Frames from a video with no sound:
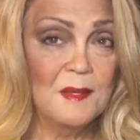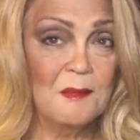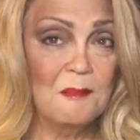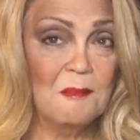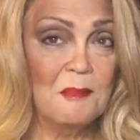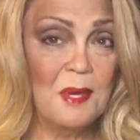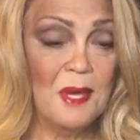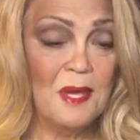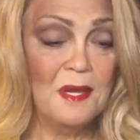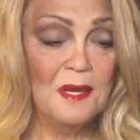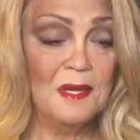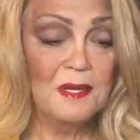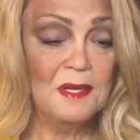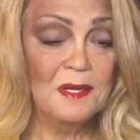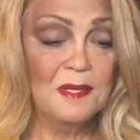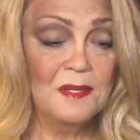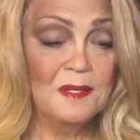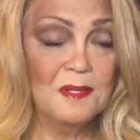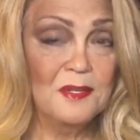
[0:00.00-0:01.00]
But
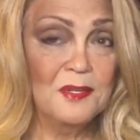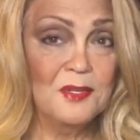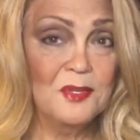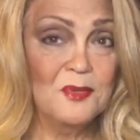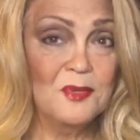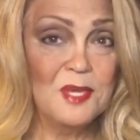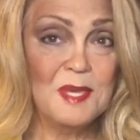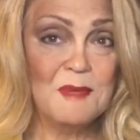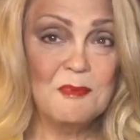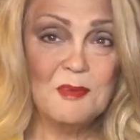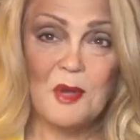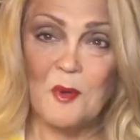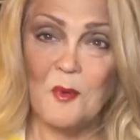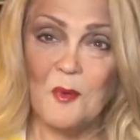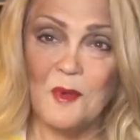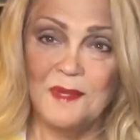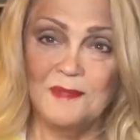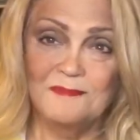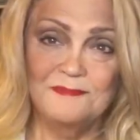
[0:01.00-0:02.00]
you keep
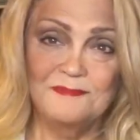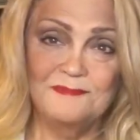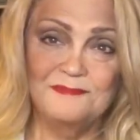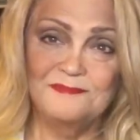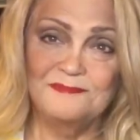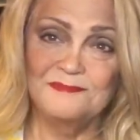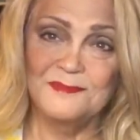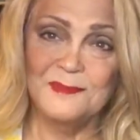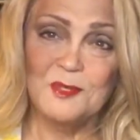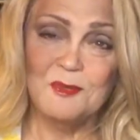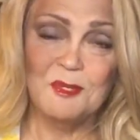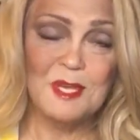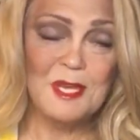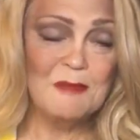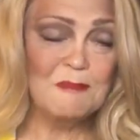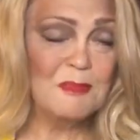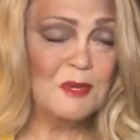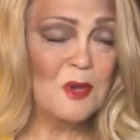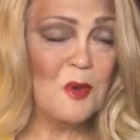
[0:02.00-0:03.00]
going. You
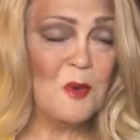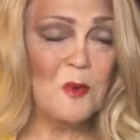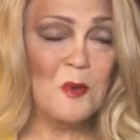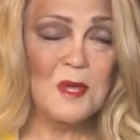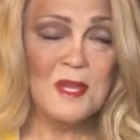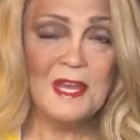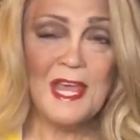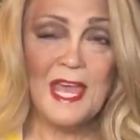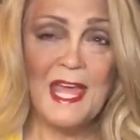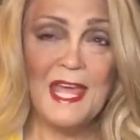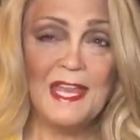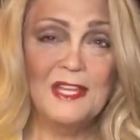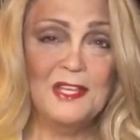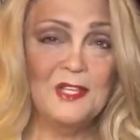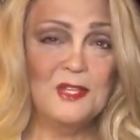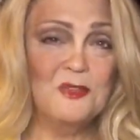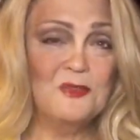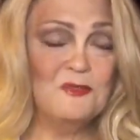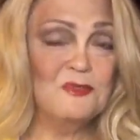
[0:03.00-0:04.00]
keep going
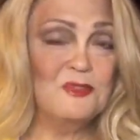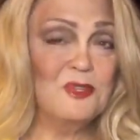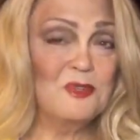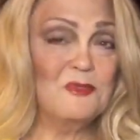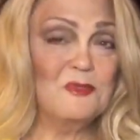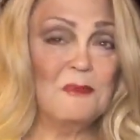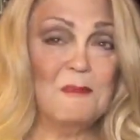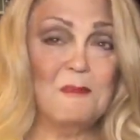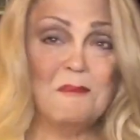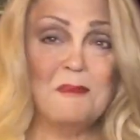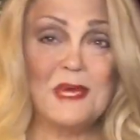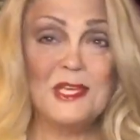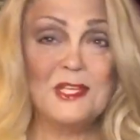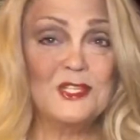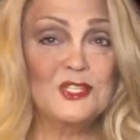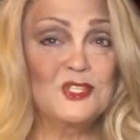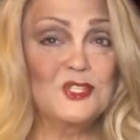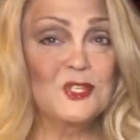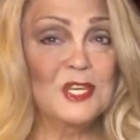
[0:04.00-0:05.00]
and you do the
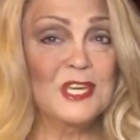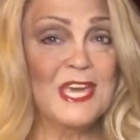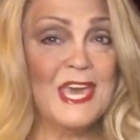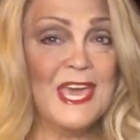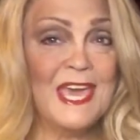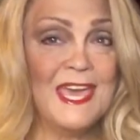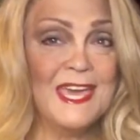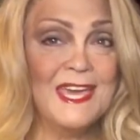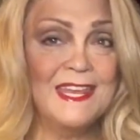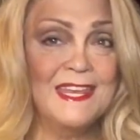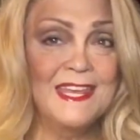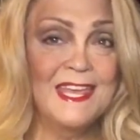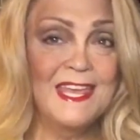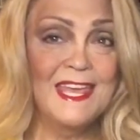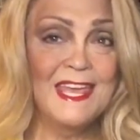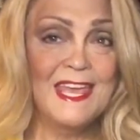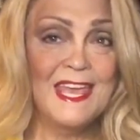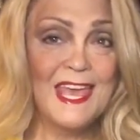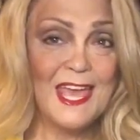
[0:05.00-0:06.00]
best you can
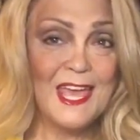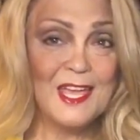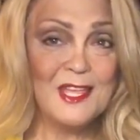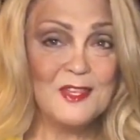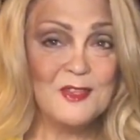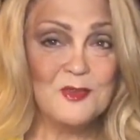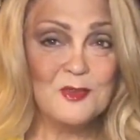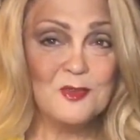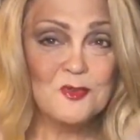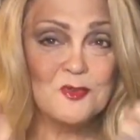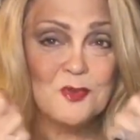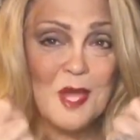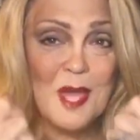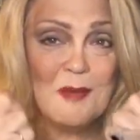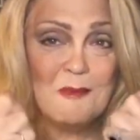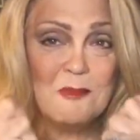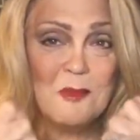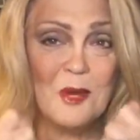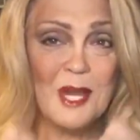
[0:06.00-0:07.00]
and you
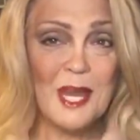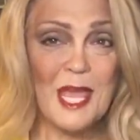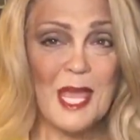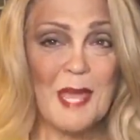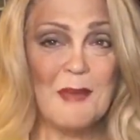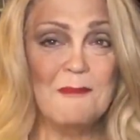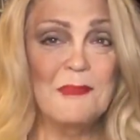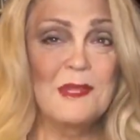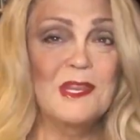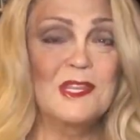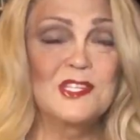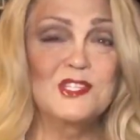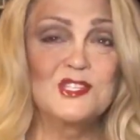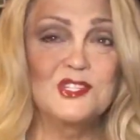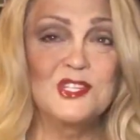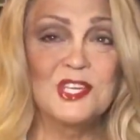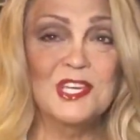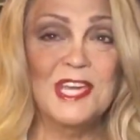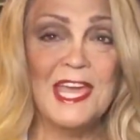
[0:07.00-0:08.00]
grab what
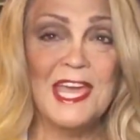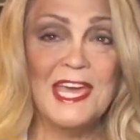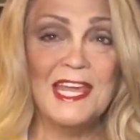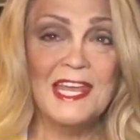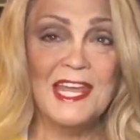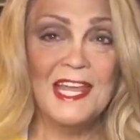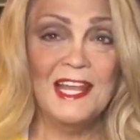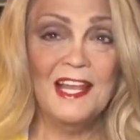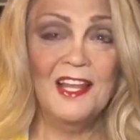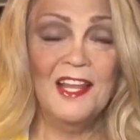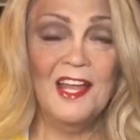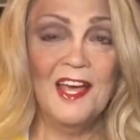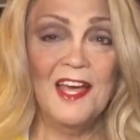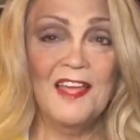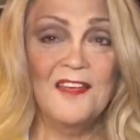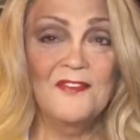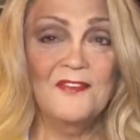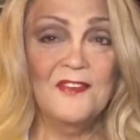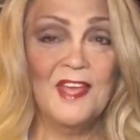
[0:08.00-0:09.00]
happiness you can out of
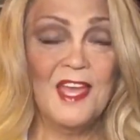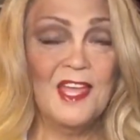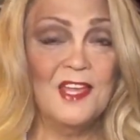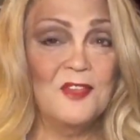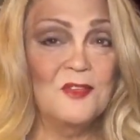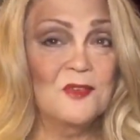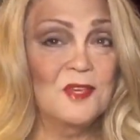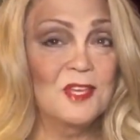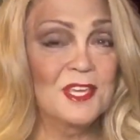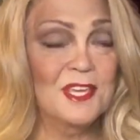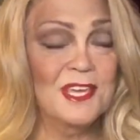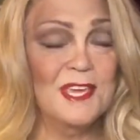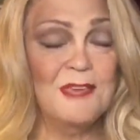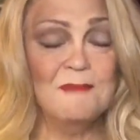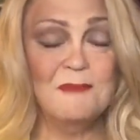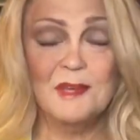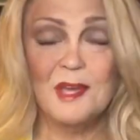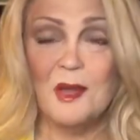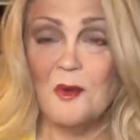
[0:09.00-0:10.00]
life and you
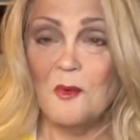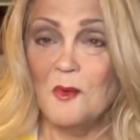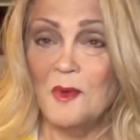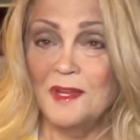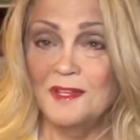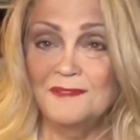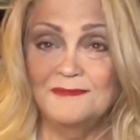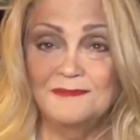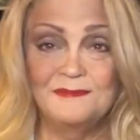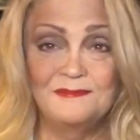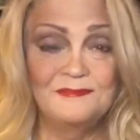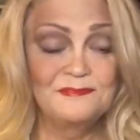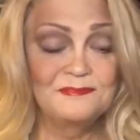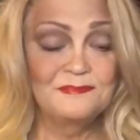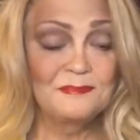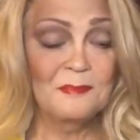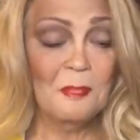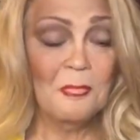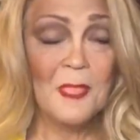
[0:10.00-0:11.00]
keep going.
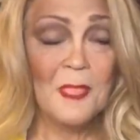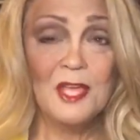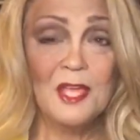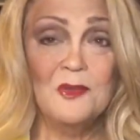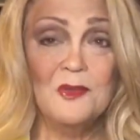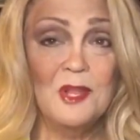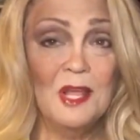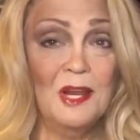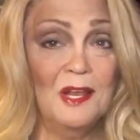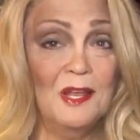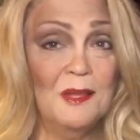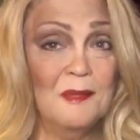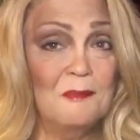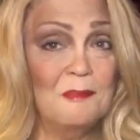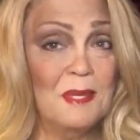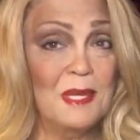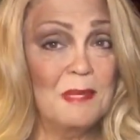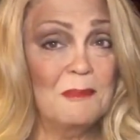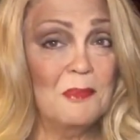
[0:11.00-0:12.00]
You don't let
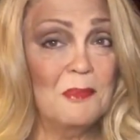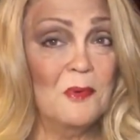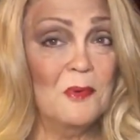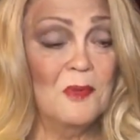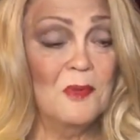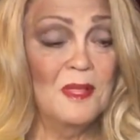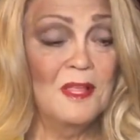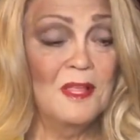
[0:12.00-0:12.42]
people